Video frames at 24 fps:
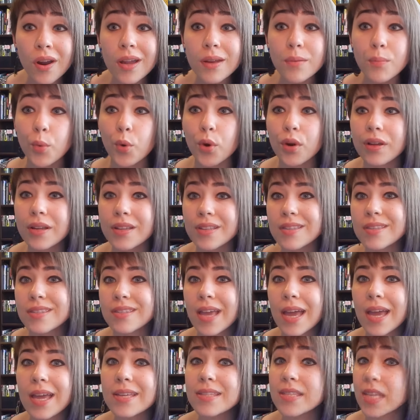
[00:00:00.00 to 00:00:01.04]
and Morgan
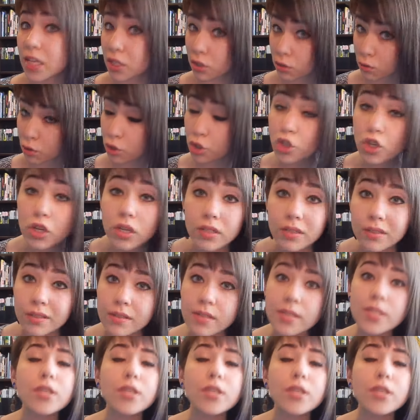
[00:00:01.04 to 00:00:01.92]
says, and you shouldn't,